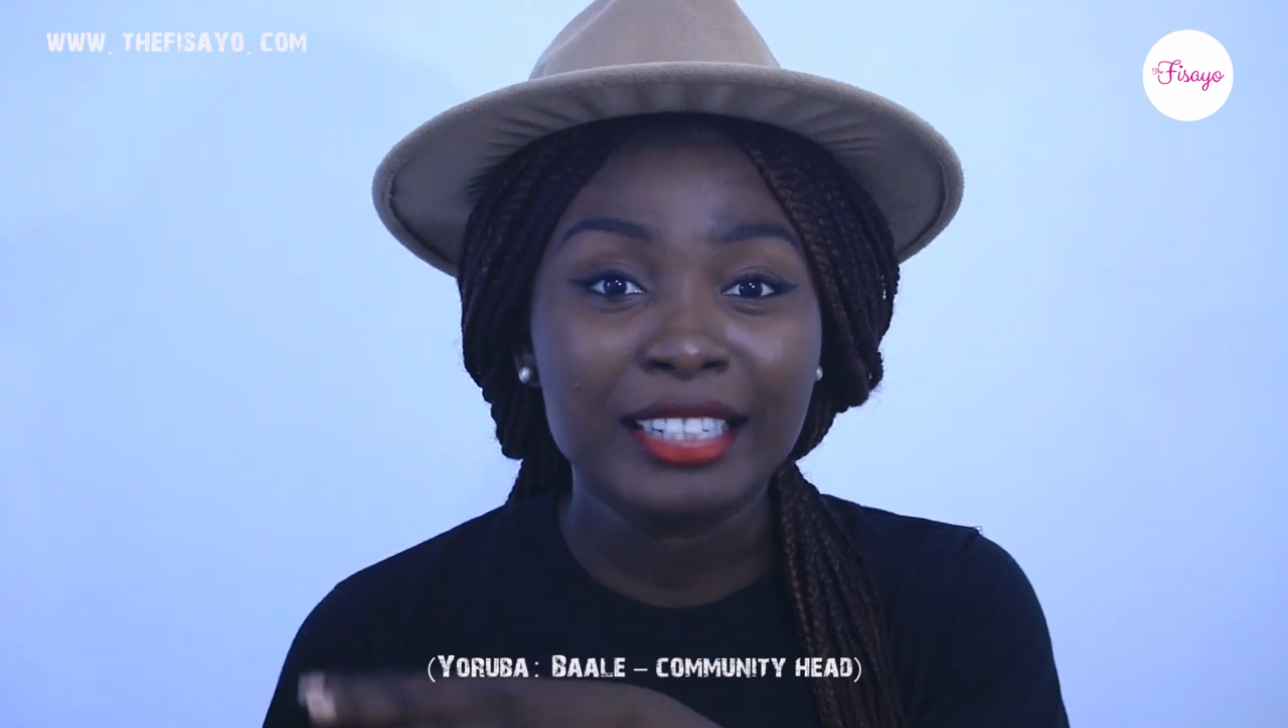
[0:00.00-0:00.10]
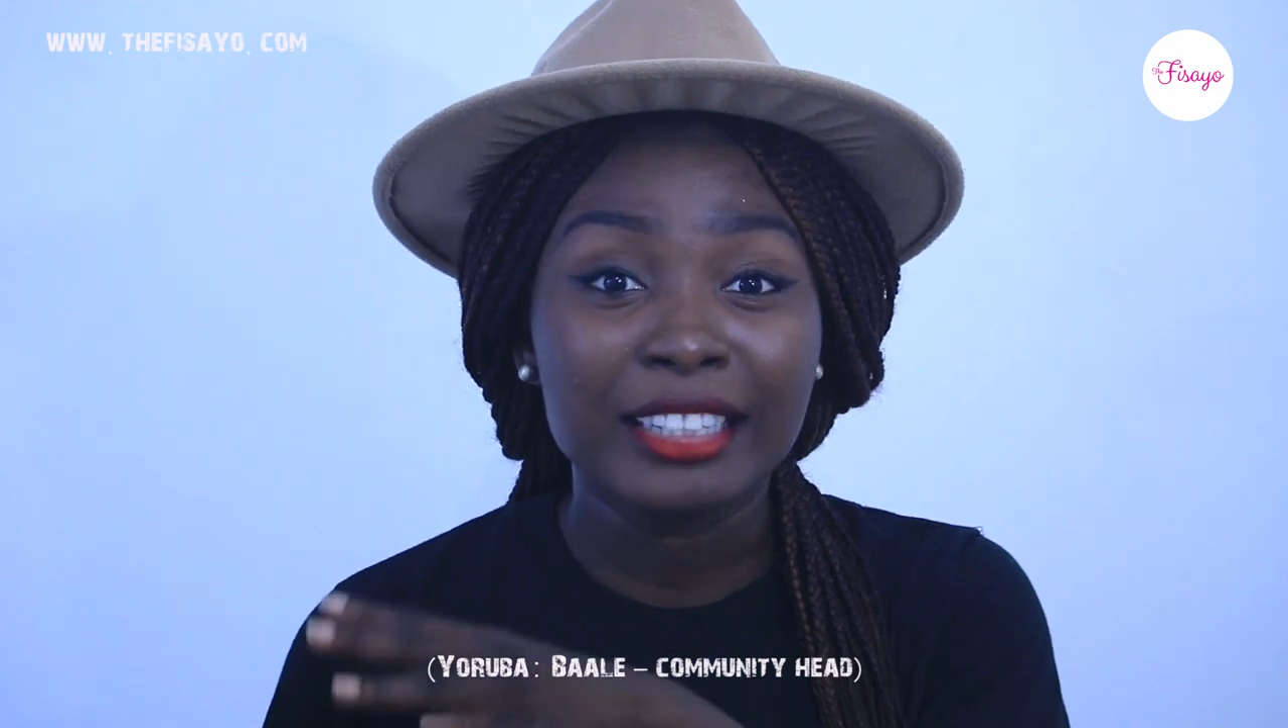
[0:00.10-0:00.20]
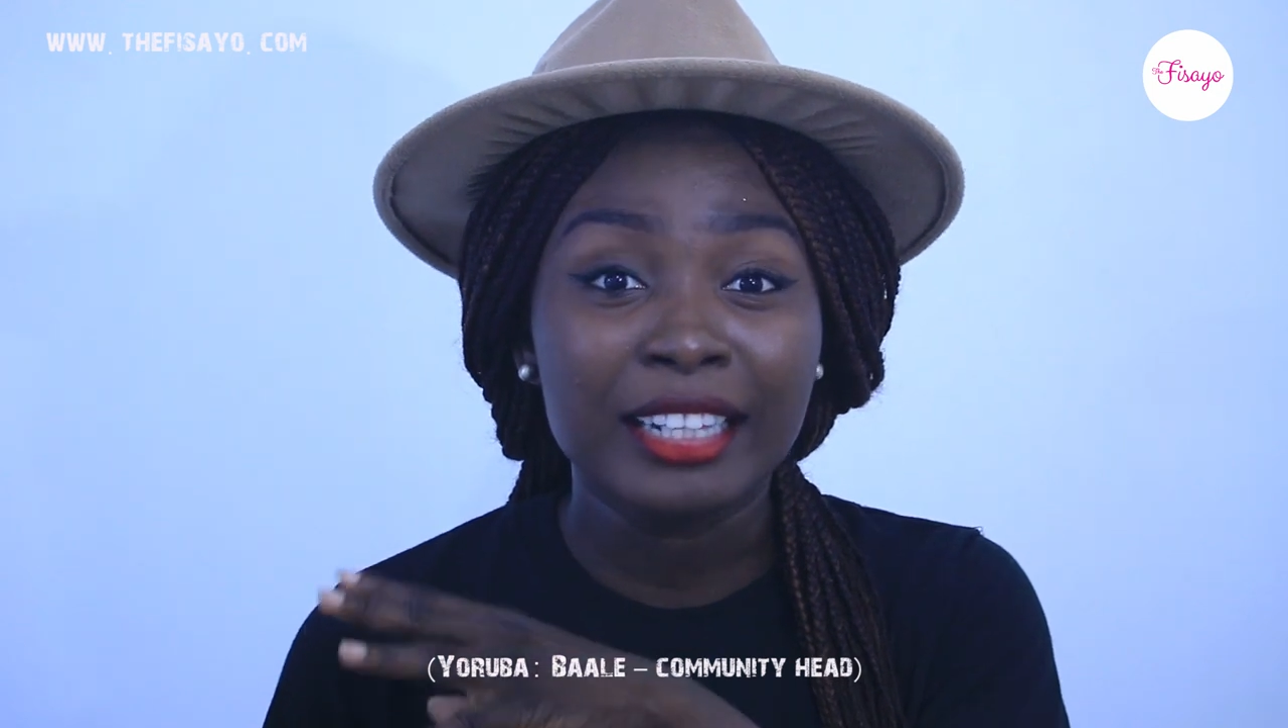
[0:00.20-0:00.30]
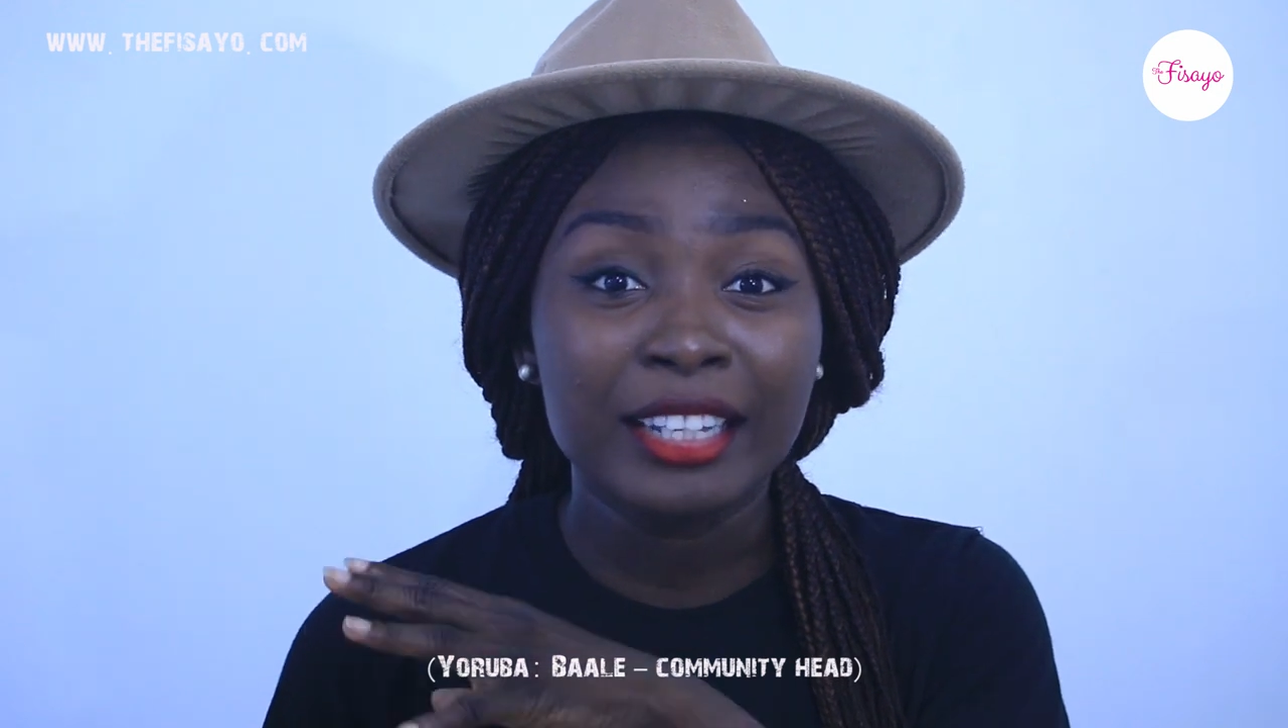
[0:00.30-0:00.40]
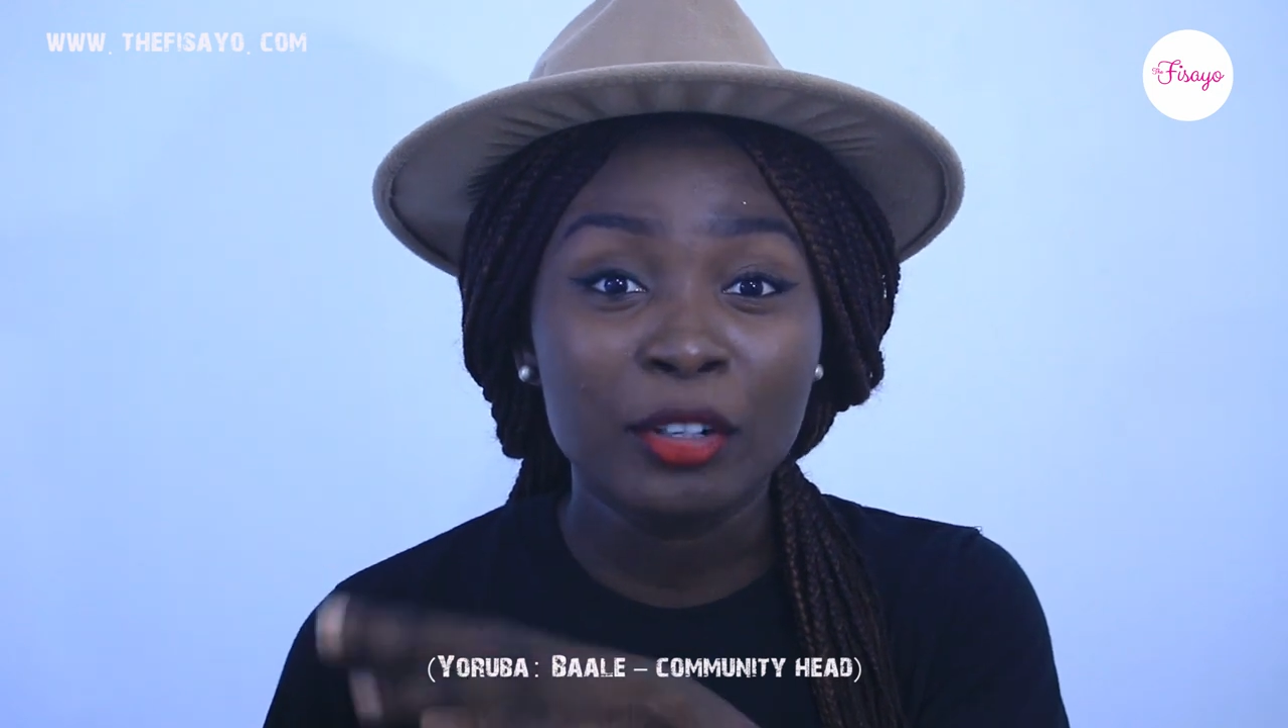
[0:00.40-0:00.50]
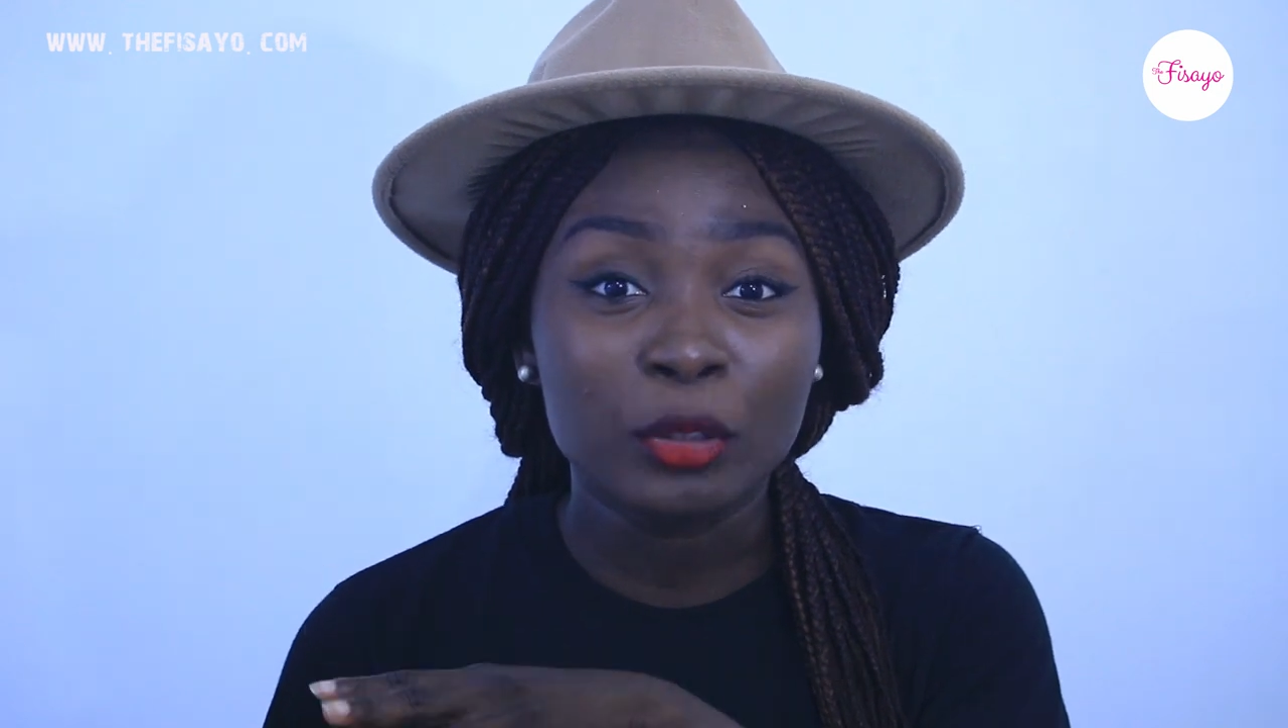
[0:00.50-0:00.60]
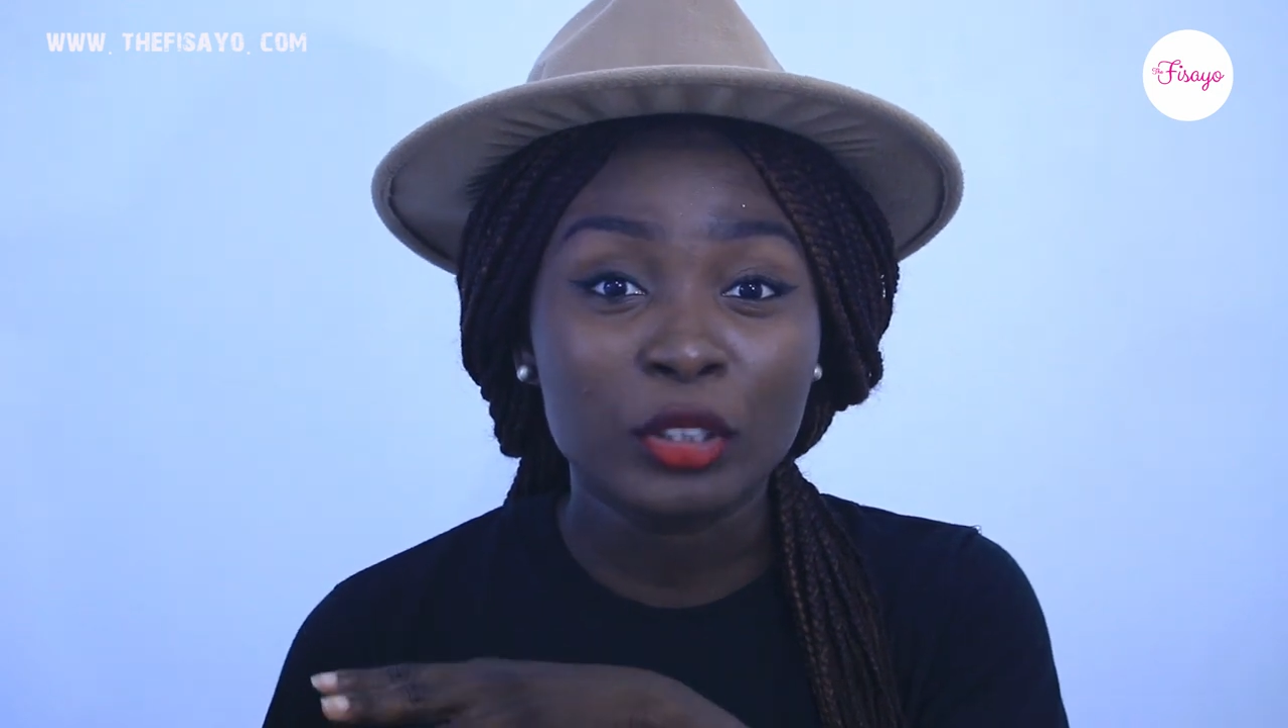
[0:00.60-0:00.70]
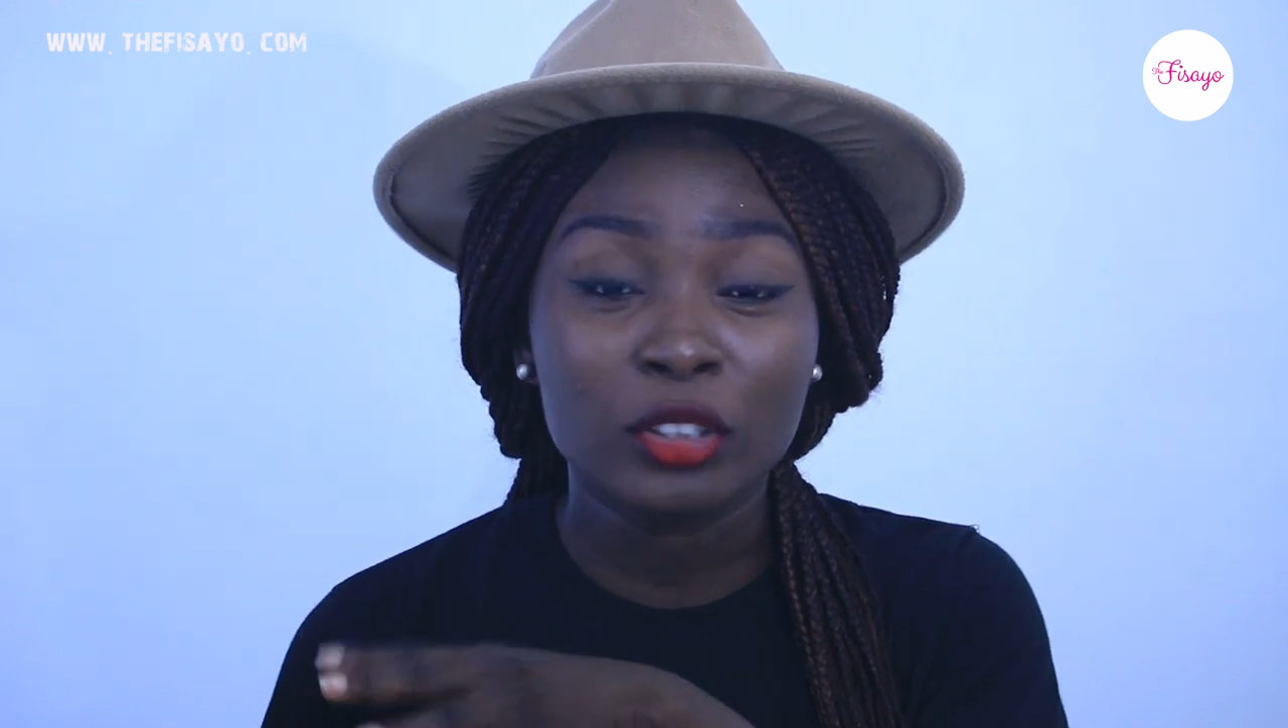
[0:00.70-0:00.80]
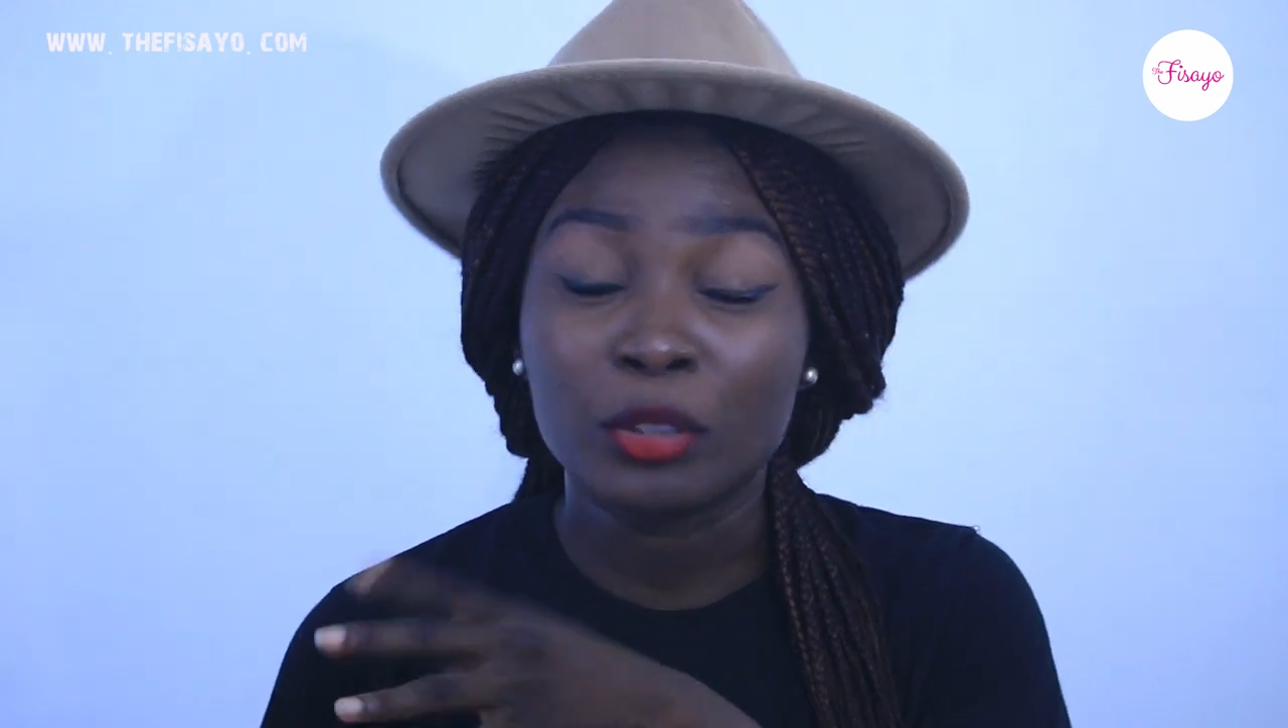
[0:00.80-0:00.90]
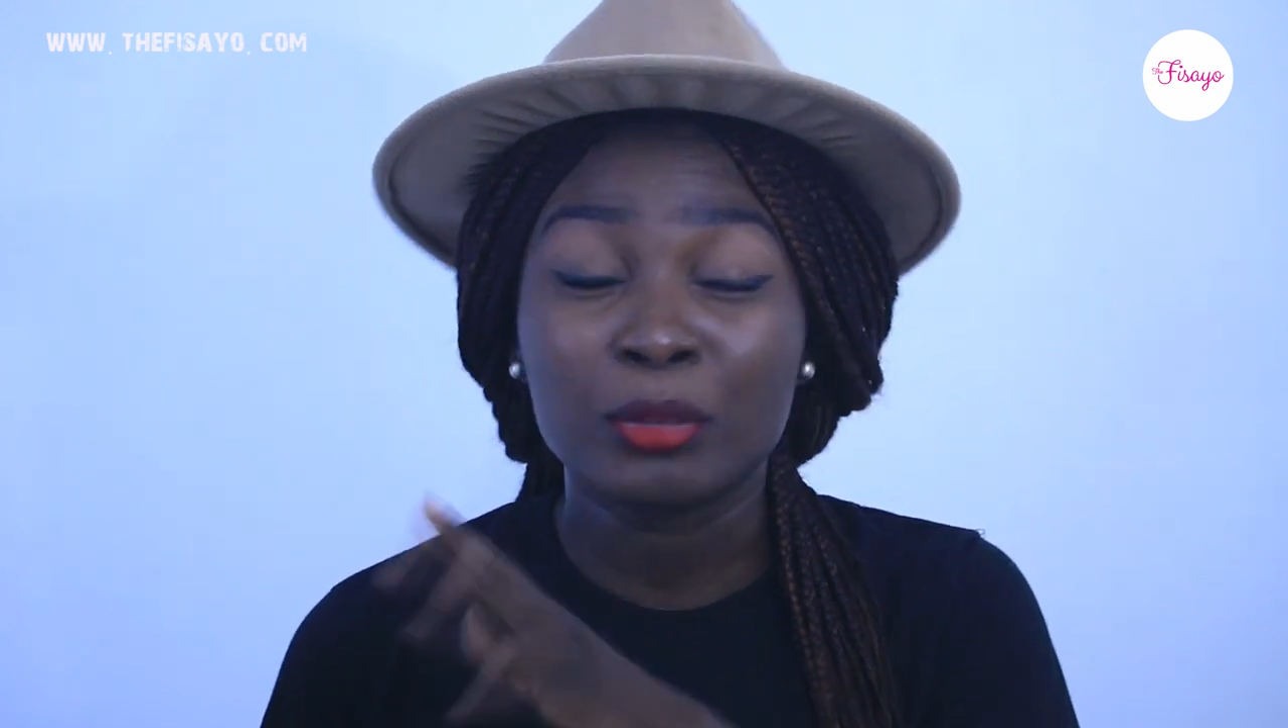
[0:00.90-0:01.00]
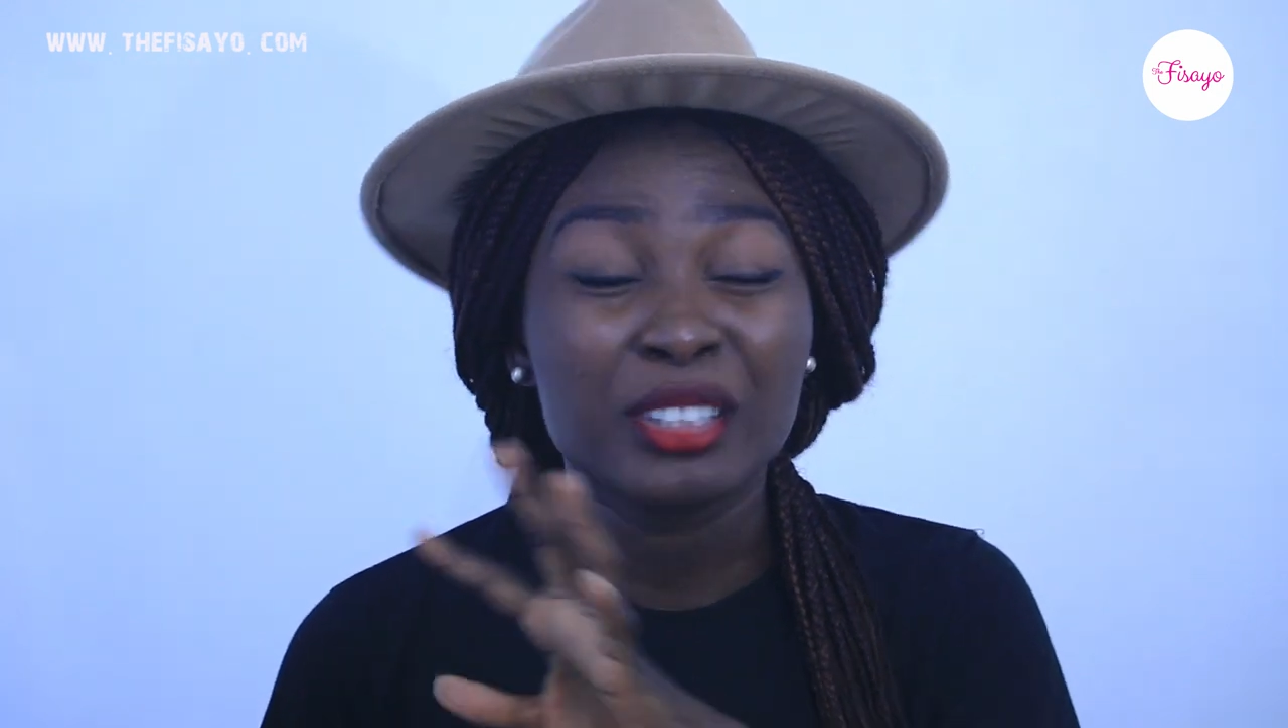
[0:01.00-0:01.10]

in Lagos,